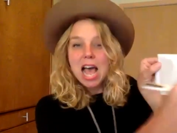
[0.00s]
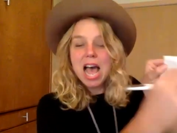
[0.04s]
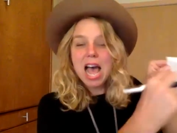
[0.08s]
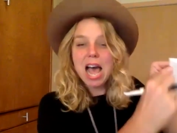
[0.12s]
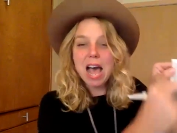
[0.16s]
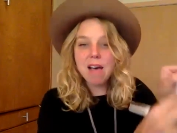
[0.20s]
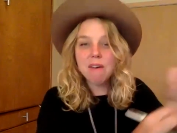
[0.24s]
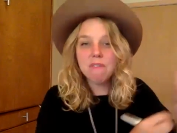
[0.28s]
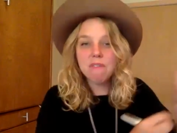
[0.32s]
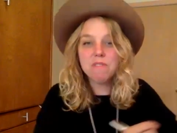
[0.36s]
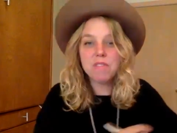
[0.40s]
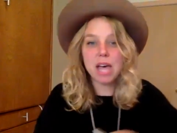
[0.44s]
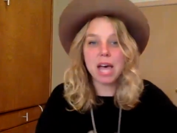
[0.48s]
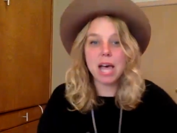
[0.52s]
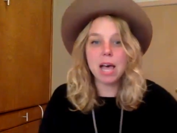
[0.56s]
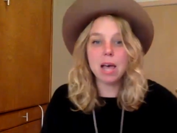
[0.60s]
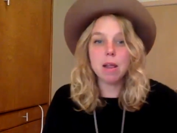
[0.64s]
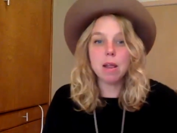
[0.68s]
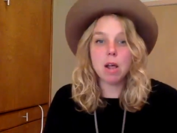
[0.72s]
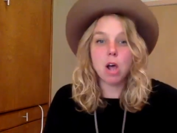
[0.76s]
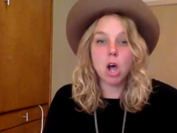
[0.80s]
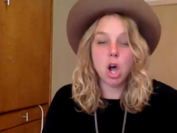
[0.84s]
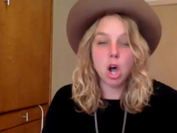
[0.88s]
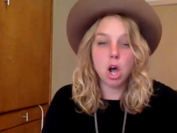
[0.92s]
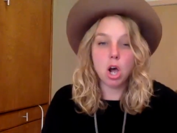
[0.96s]
have
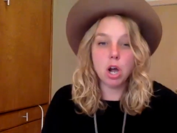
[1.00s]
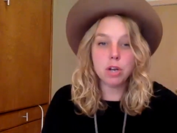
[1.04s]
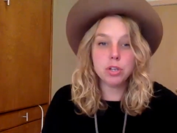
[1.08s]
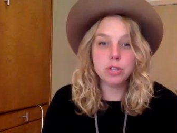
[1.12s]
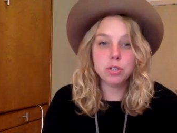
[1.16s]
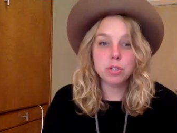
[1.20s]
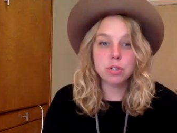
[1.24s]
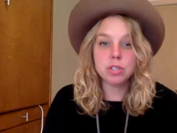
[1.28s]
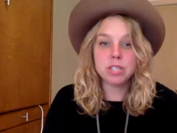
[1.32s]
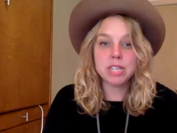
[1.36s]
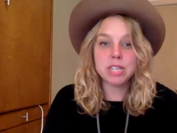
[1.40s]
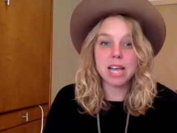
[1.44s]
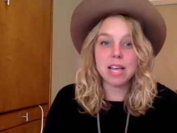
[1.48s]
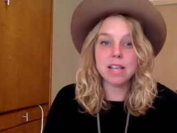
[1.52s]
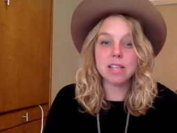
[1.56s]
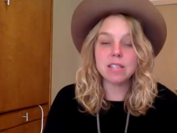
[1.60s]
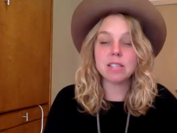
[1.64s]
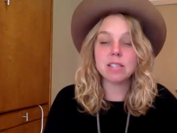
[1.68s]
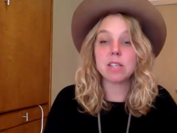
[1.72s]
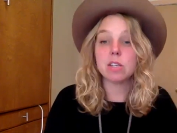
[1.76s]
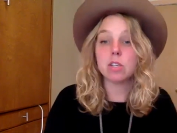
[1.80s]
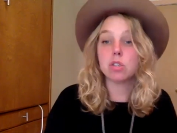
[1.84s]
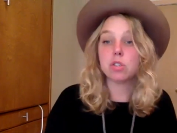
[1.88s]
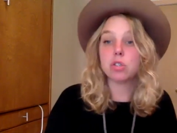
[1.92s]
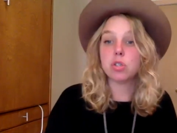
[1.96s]
that on your desk
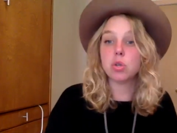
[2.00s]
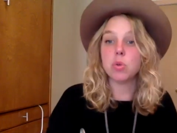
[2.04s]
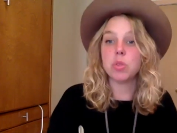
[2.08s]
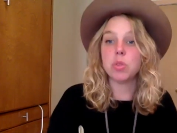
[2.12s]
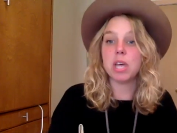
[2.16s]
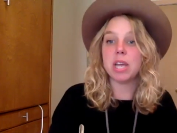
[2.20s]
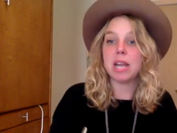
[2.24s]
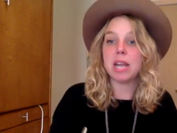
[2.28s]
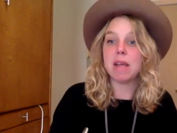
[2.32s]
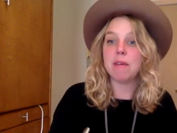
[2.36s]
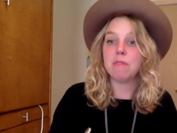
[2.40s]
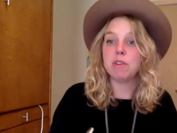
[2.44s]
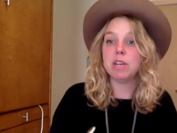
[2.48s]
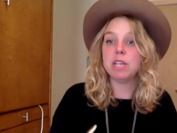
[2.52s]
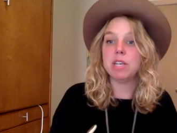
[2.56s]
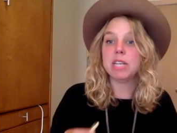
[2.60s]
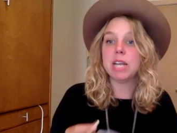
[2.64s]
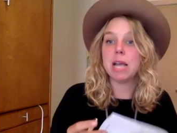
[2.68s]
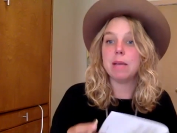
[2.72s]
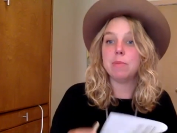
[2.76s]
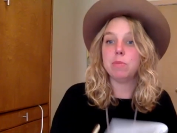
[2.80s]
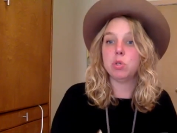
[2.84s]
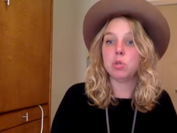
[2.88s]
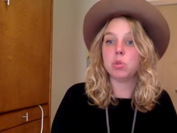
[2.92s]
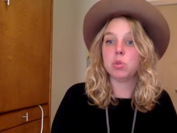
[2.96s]
so that every
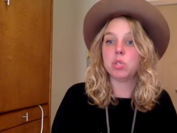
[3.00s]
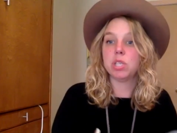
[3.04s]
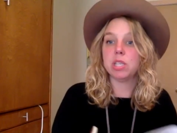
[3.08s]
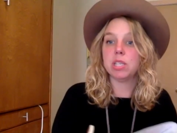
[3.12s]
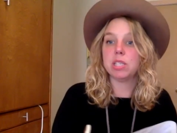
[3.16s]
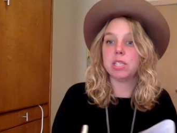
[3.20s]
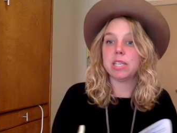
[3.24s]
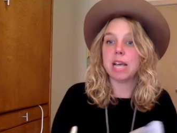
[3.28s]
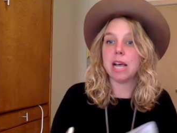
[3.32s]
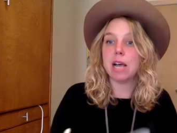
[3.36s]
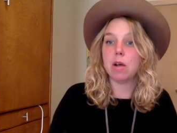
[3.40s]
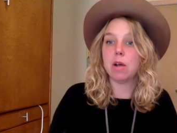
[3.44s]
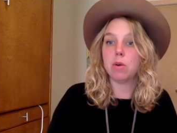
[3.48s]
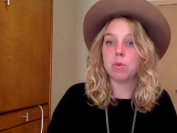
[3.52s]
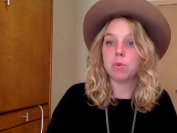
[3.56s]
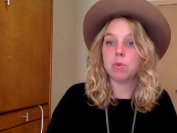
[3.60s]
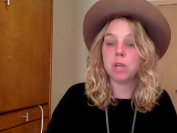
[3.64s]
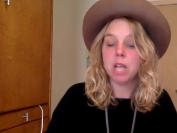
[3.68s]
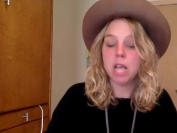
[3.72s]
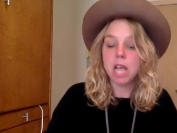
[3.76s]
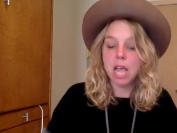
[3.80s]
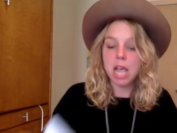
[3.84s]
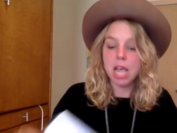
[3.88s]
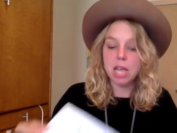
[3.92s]
time you sit down